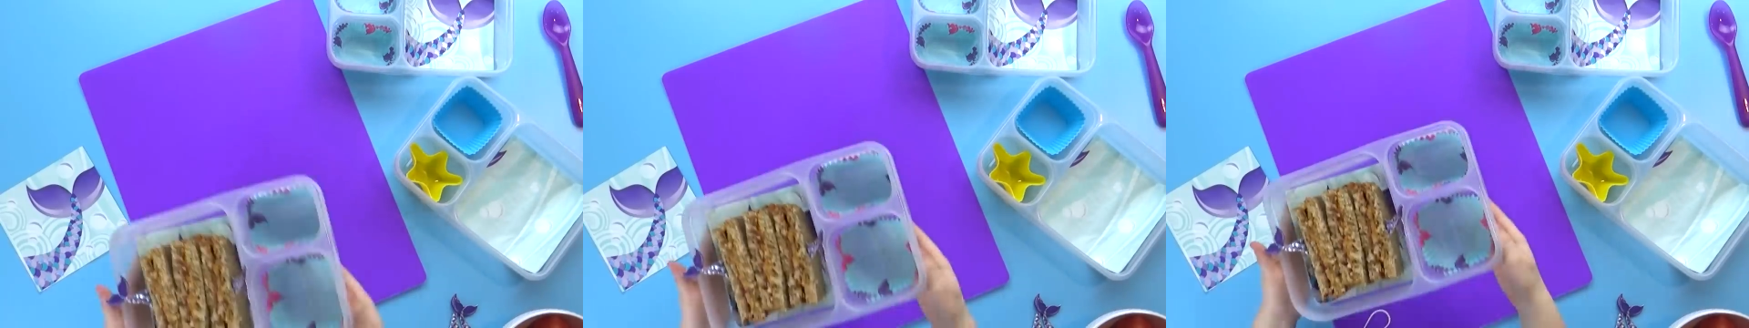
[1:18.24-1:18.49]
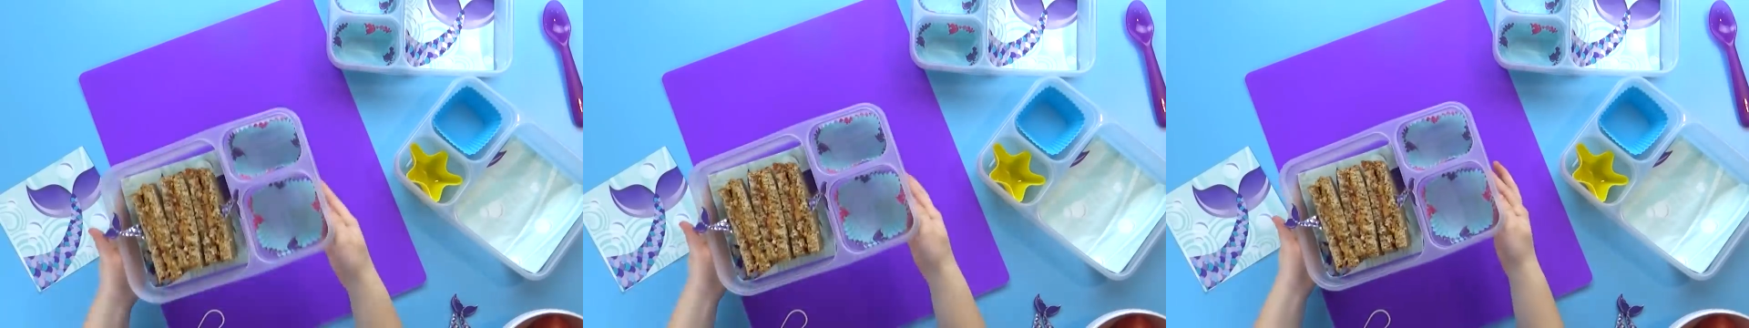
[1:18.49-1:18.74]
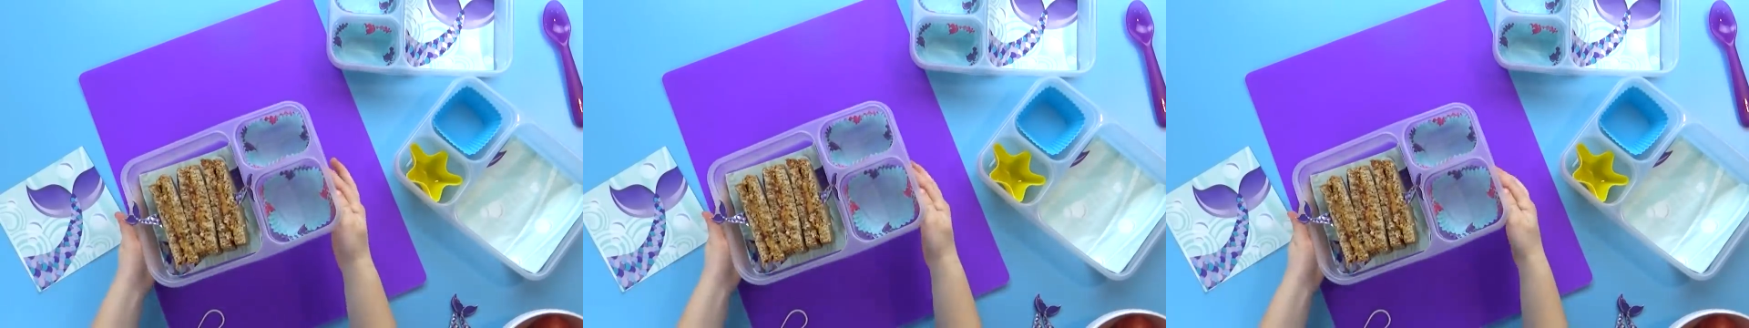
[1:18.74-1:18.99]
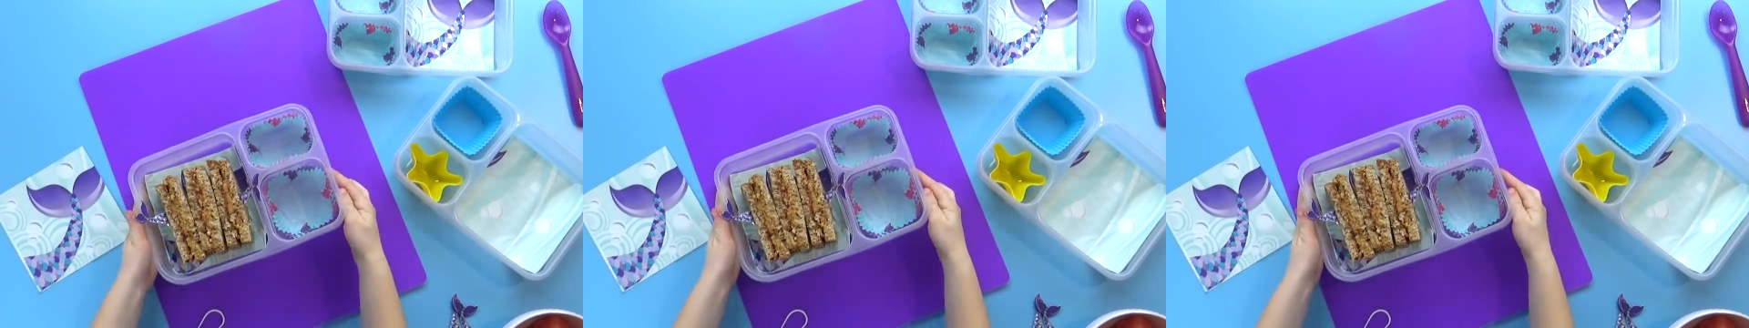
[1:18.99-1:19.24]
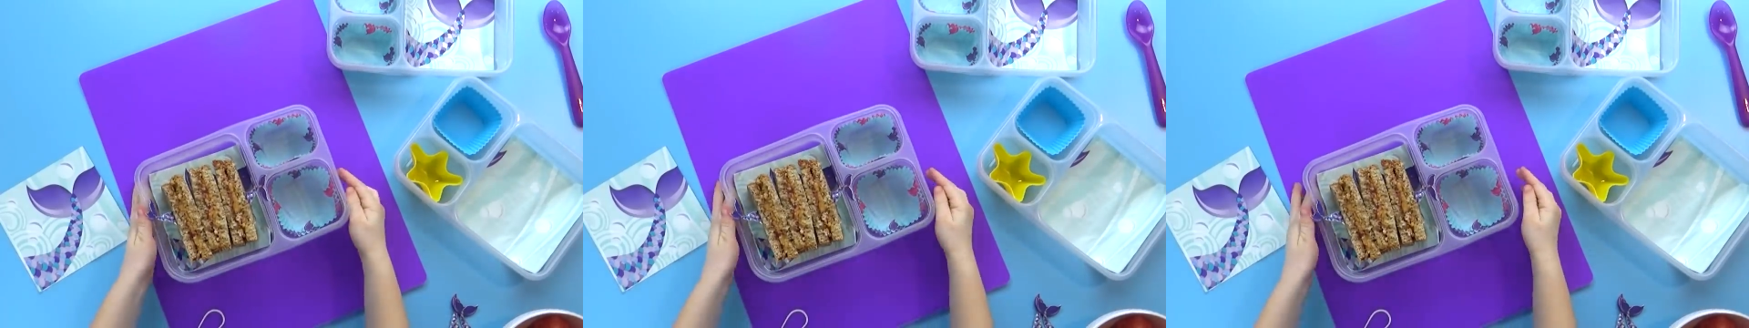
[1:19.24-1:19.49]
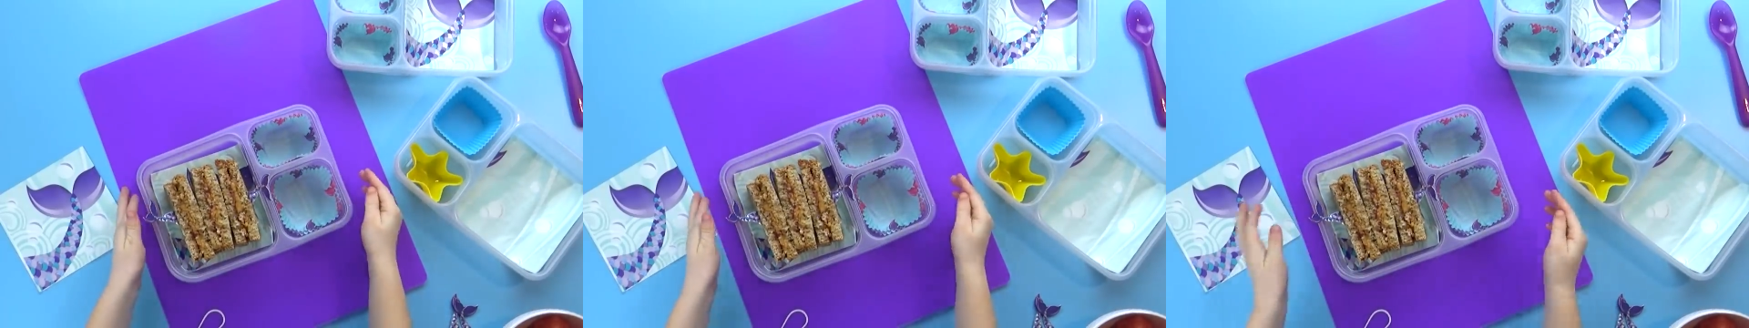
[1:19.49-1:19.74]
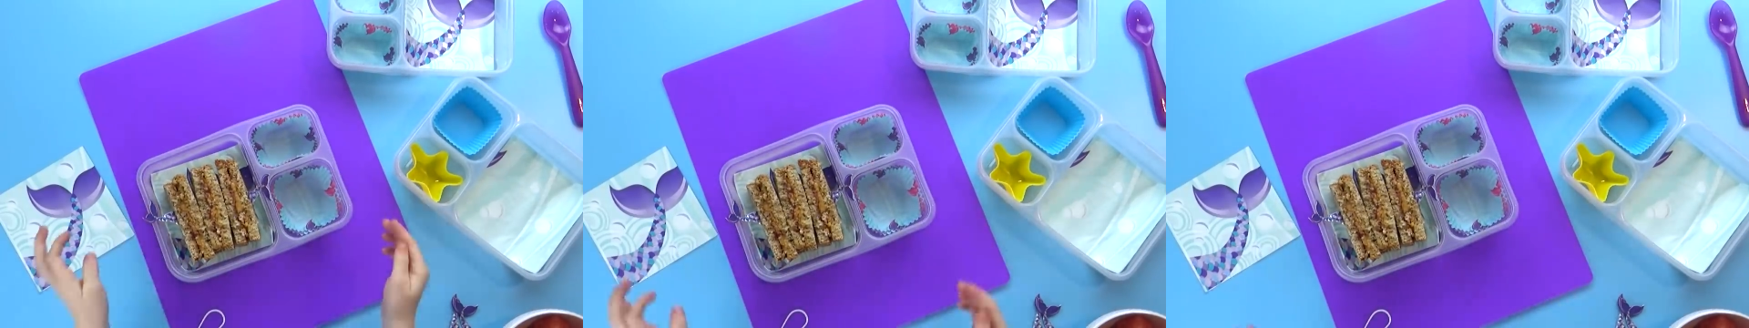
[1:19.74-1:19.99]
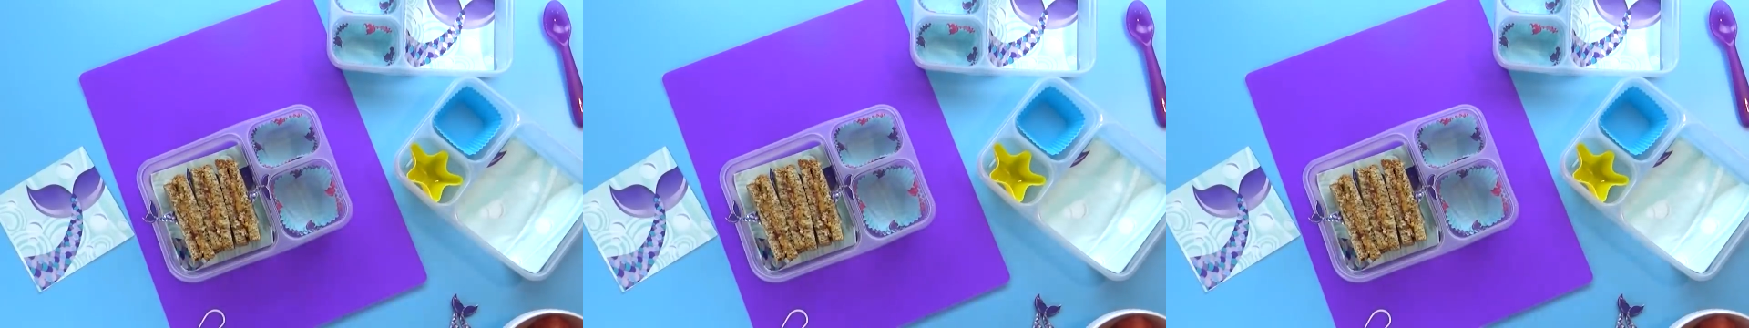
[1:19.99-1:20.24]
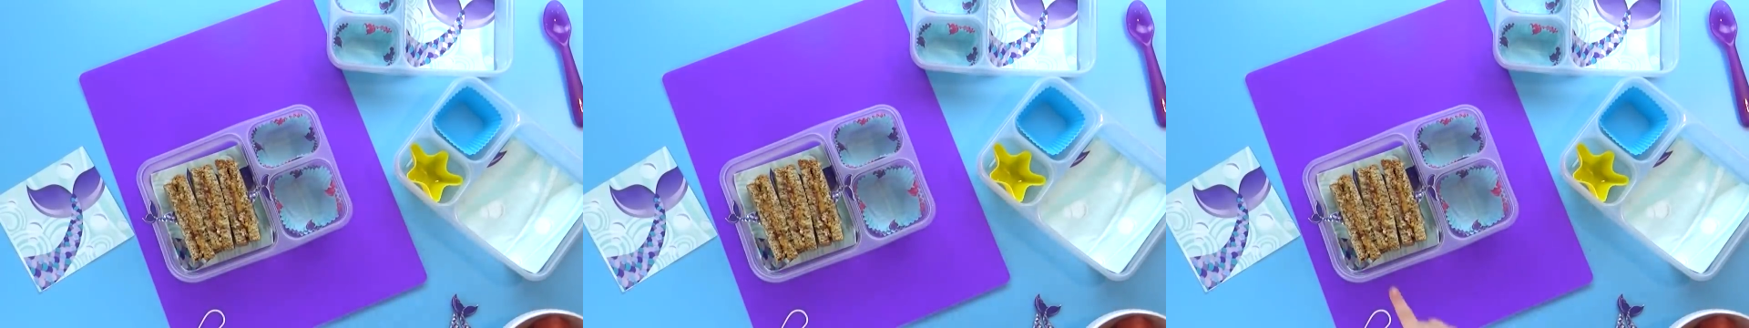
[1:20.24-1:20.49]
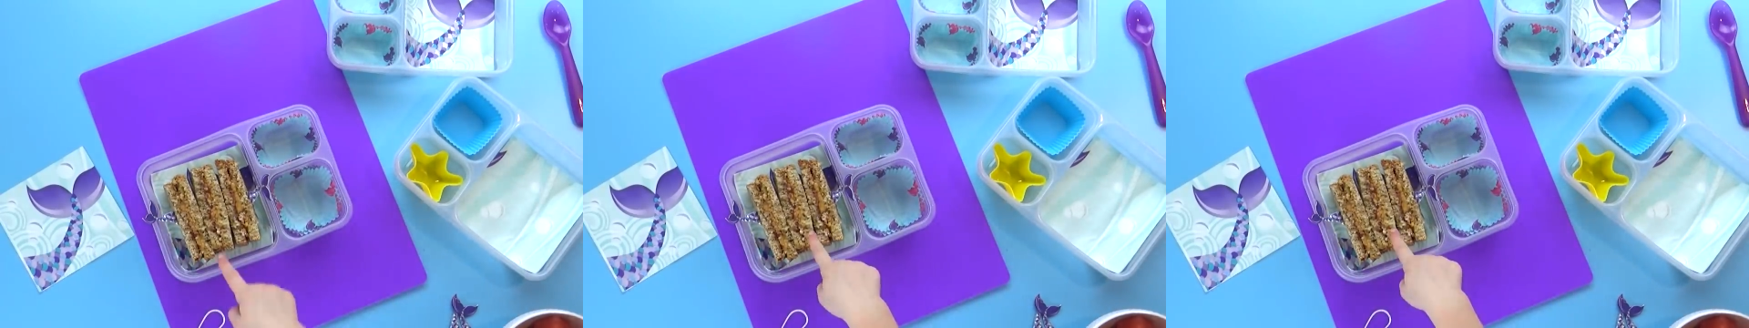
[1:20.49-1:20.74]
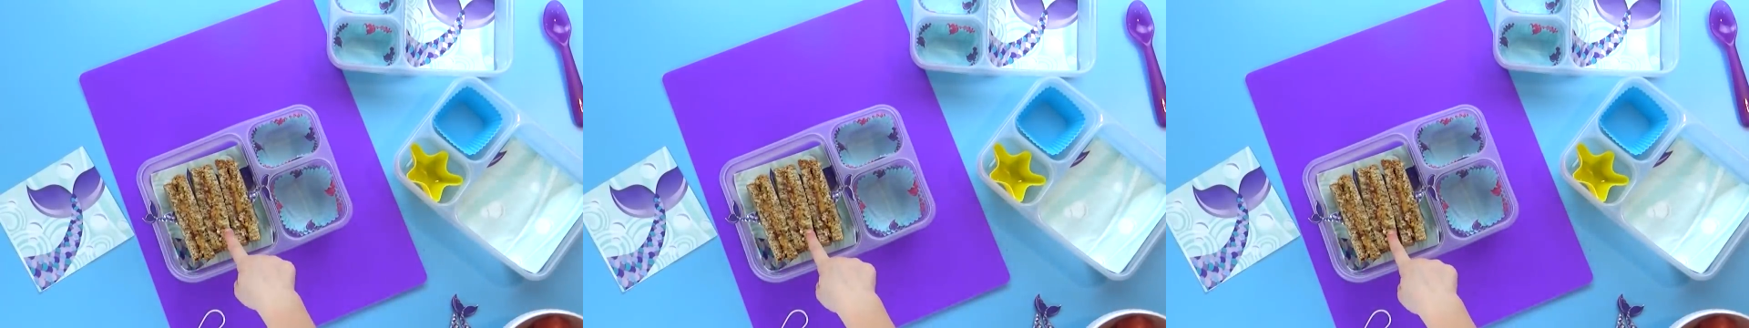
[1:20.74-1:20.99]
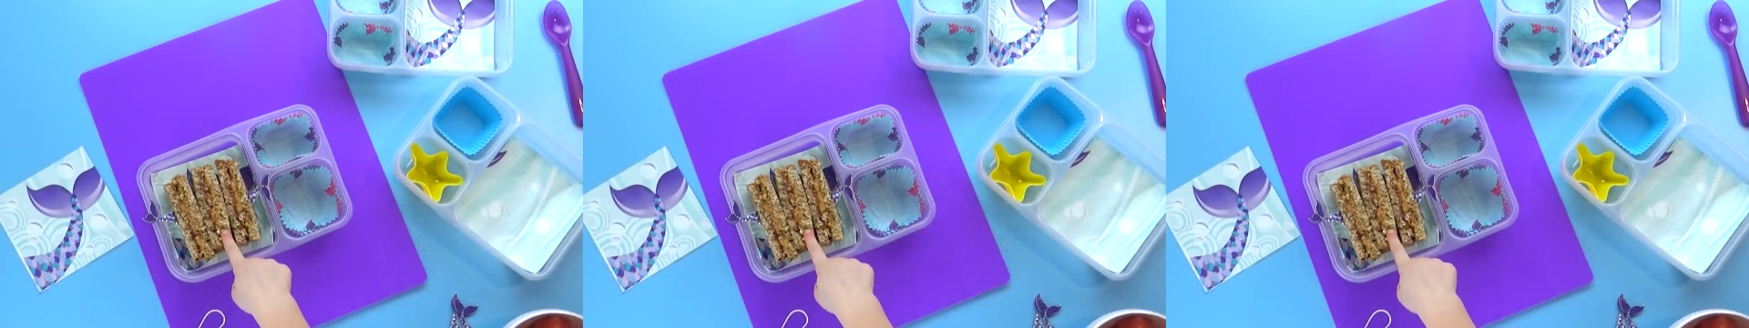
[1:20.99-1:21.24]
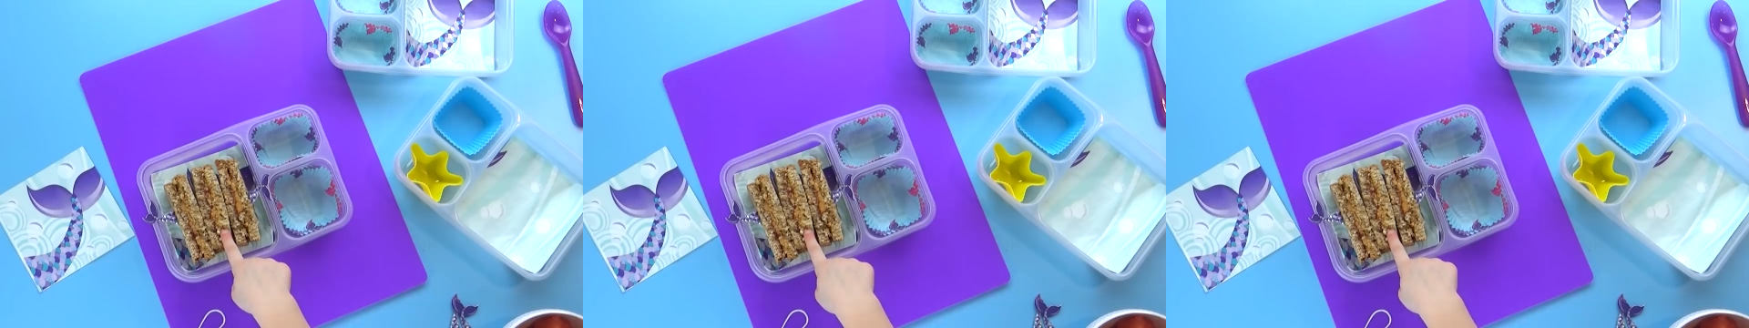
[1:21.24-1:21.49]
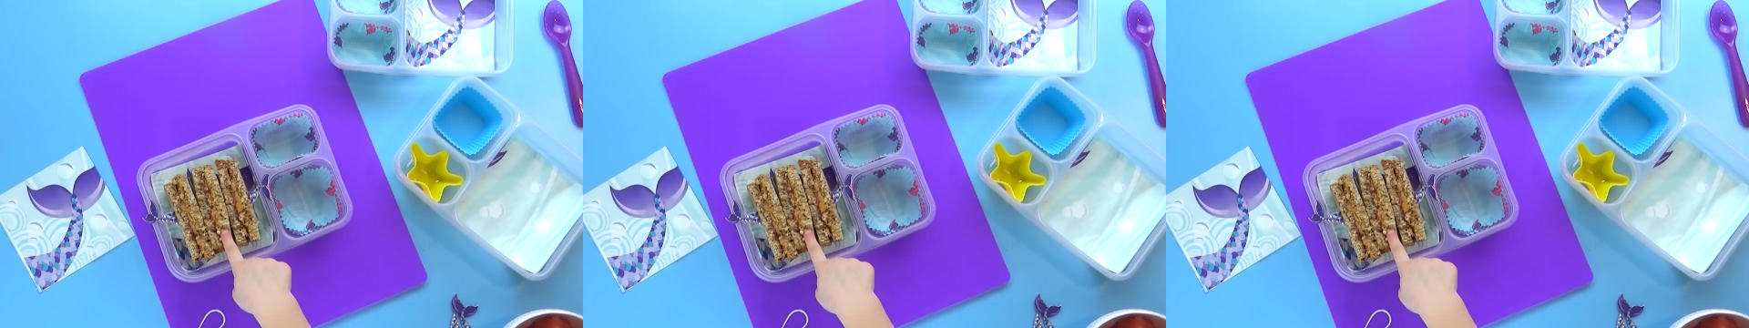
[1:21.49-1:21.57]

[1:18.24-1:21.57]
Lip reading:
Nobody's mouth can be seen.